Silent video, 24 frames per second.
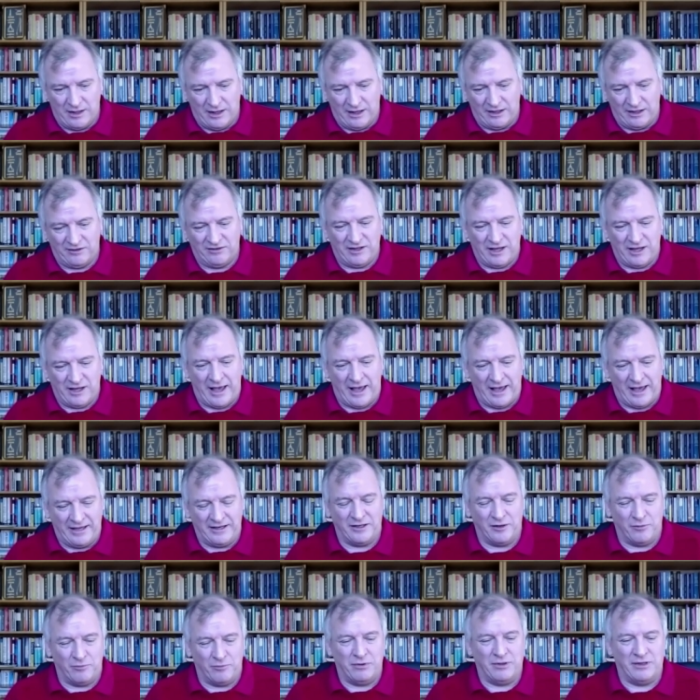is their
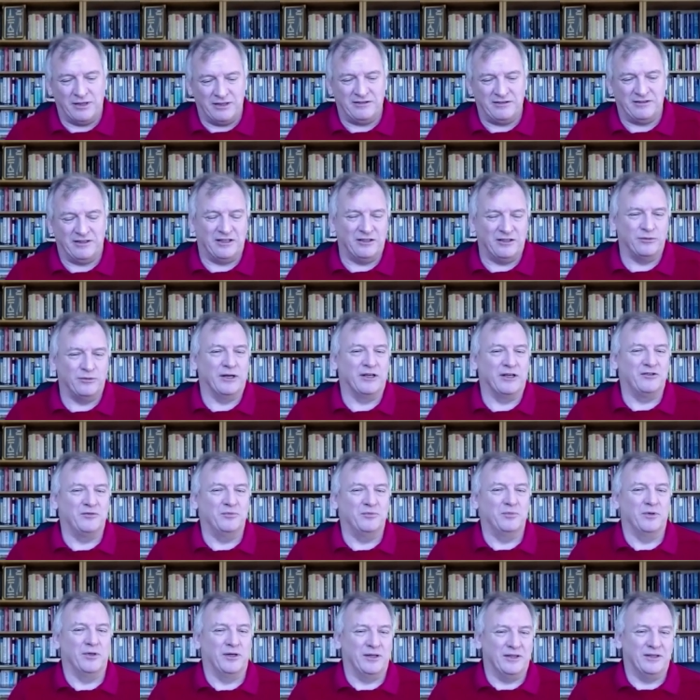inability to
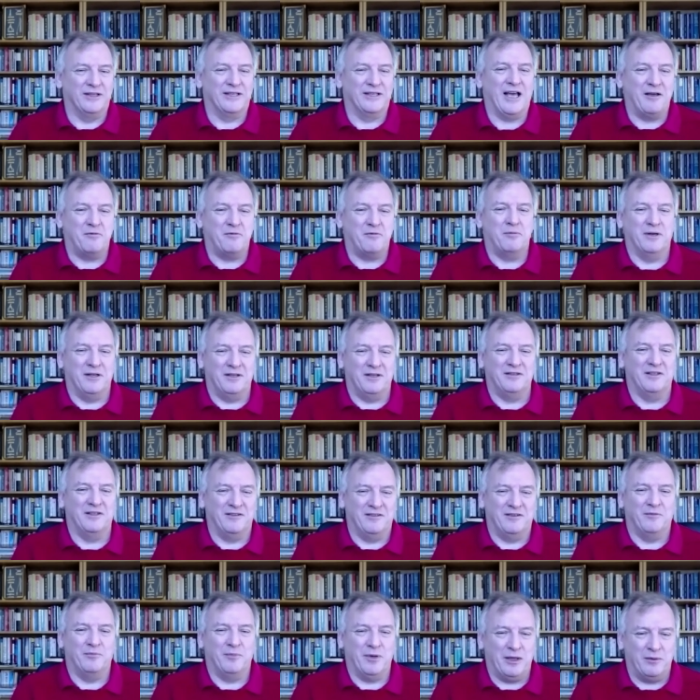exploit the capability
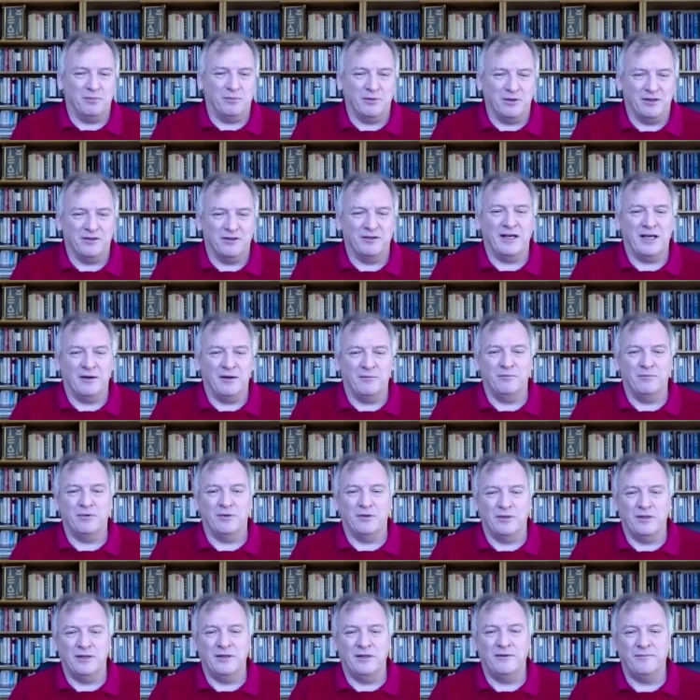of the people that they
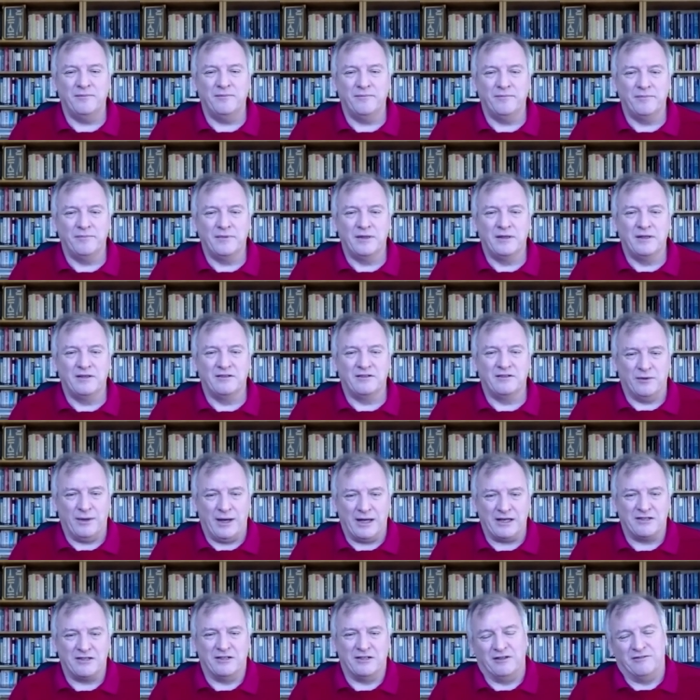employ. So
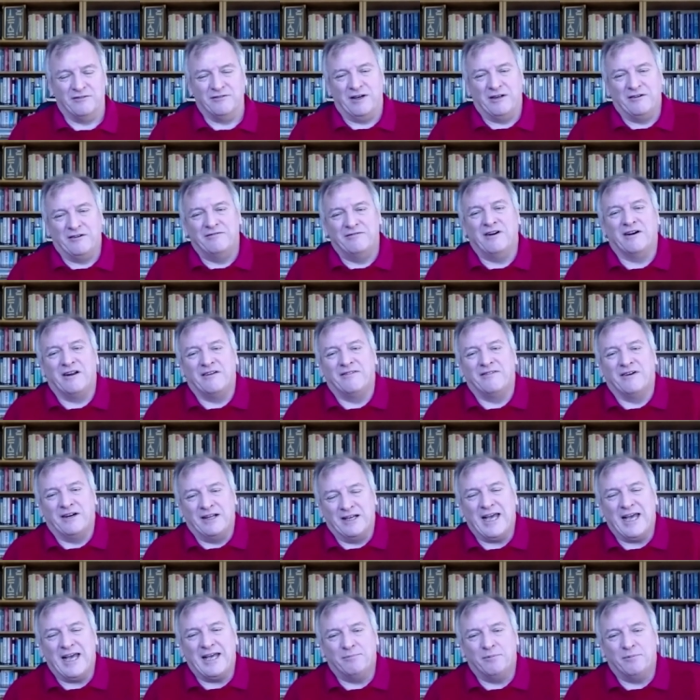actually you find very,
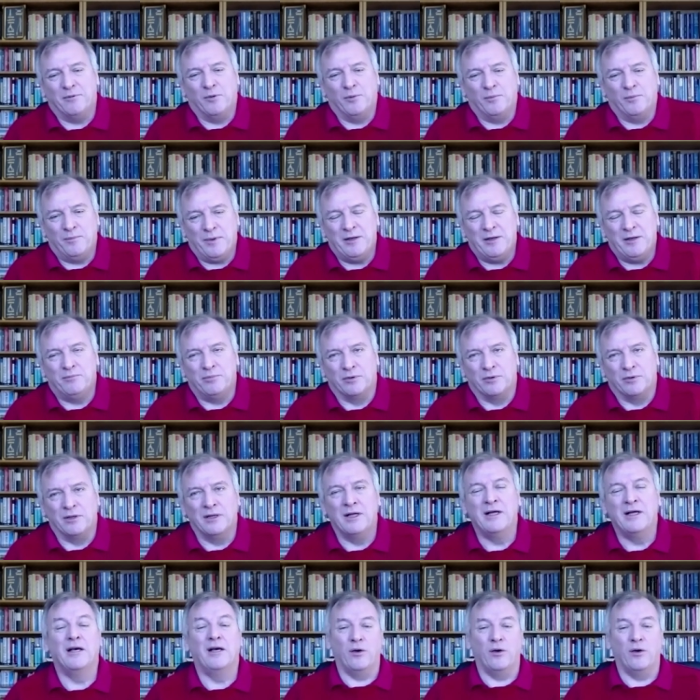very capable people
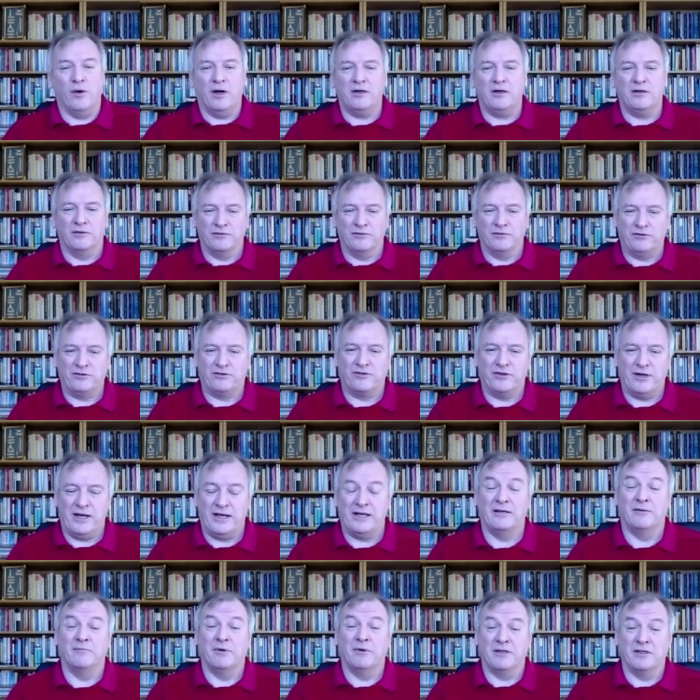who are
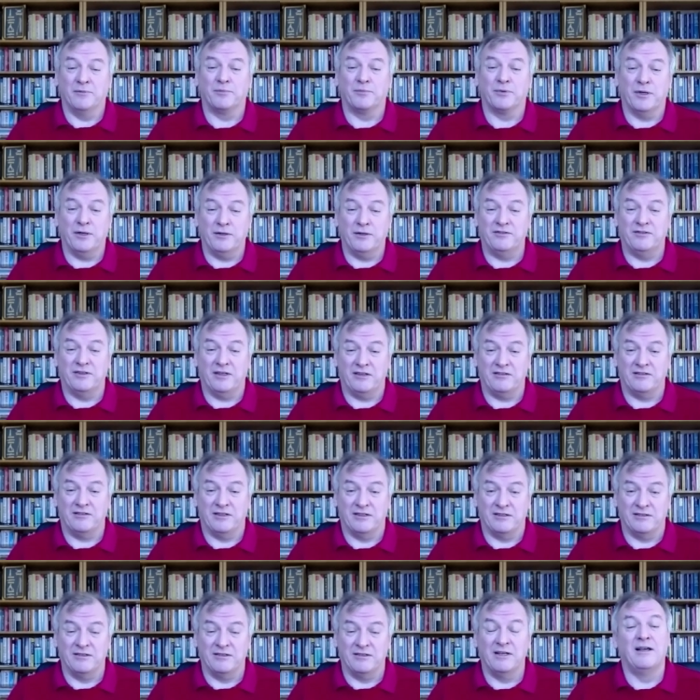constrained by the
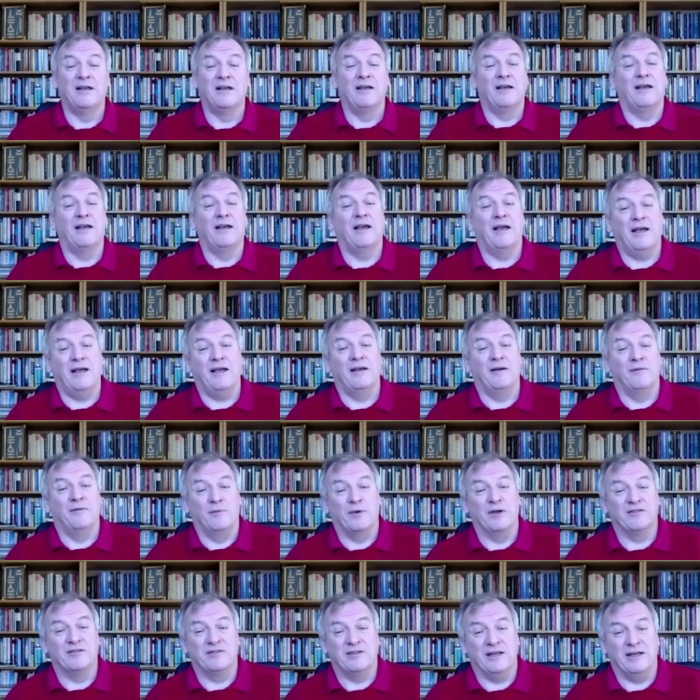processes in
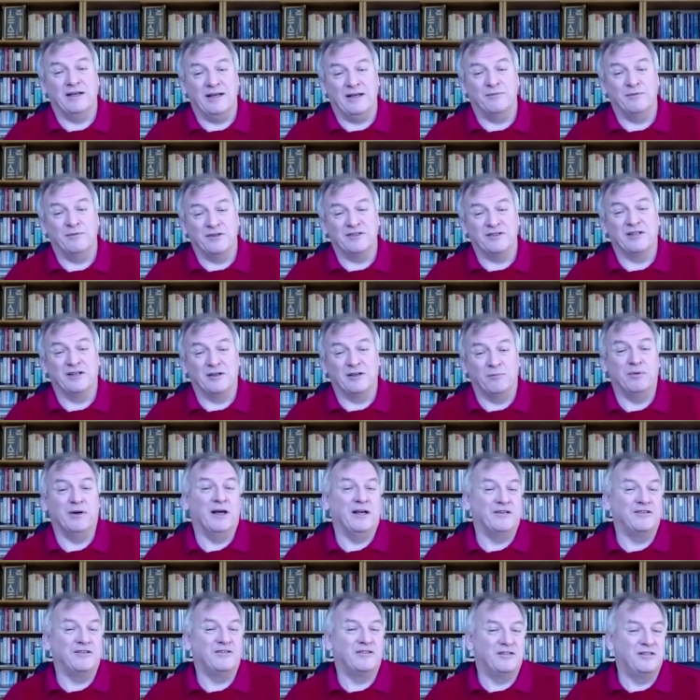which they're in which they're
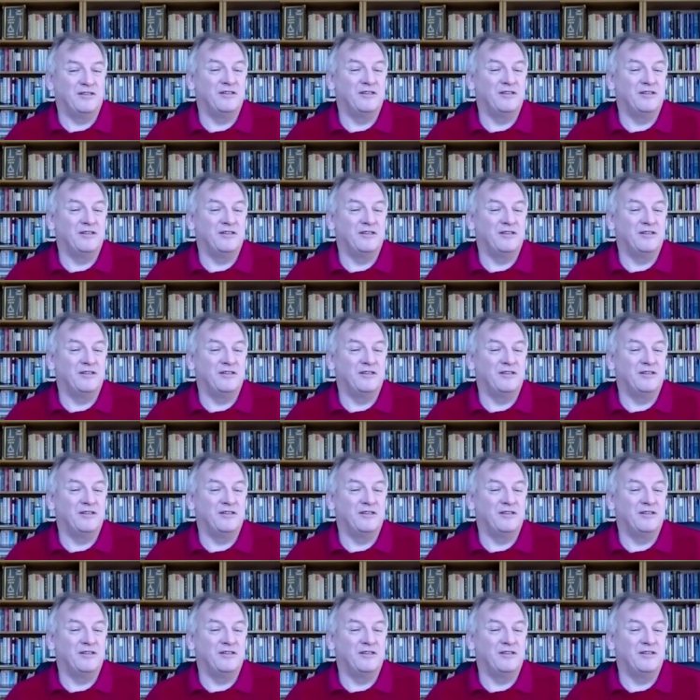obliged